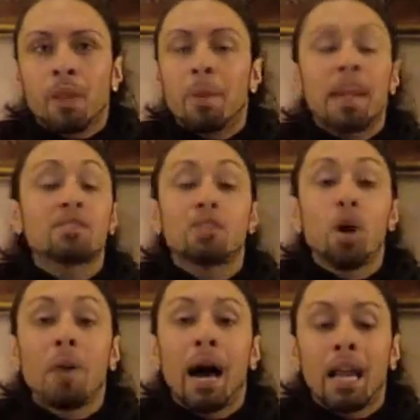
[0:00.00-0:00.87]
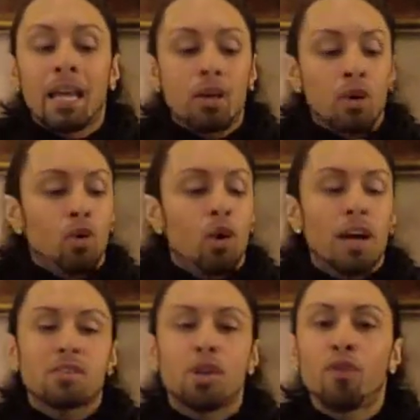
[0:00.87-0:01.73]
but has nobody, who
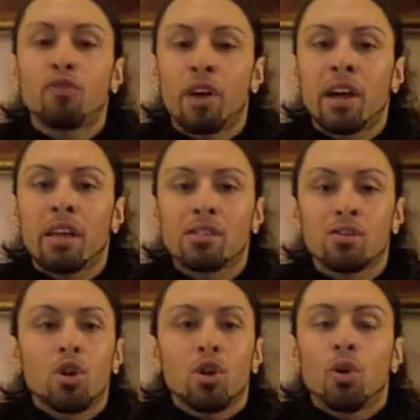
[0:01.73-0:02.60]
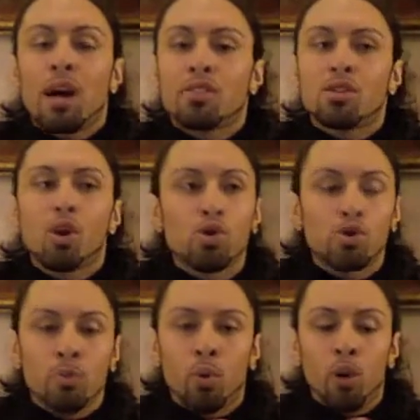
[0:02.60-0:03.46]
has no friends, who has no
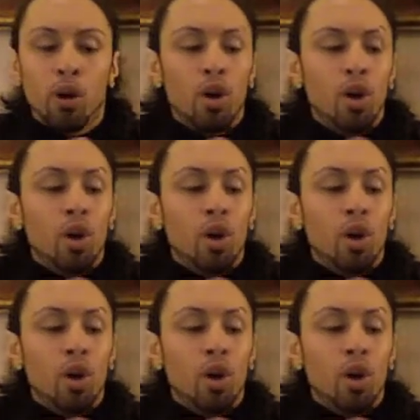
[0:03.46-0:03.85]
support,